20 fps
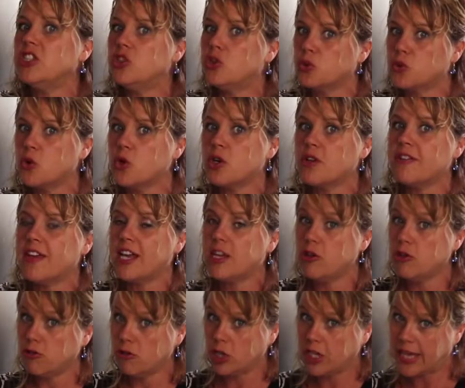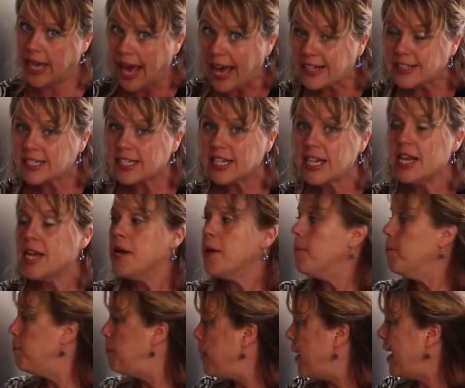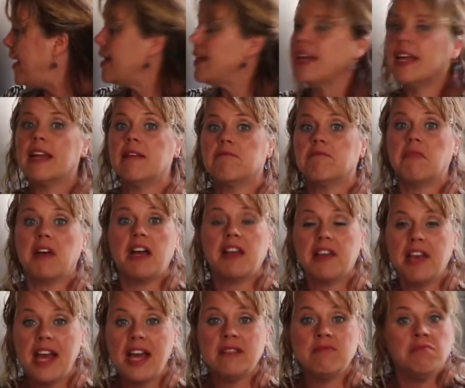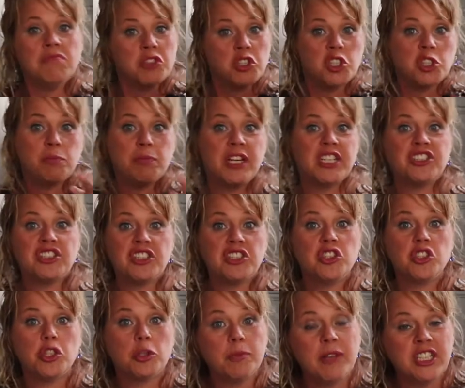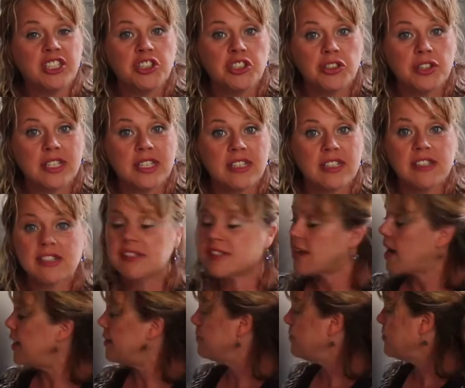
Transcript: drawer that you get, but again, your budget is your budget. You get to decide.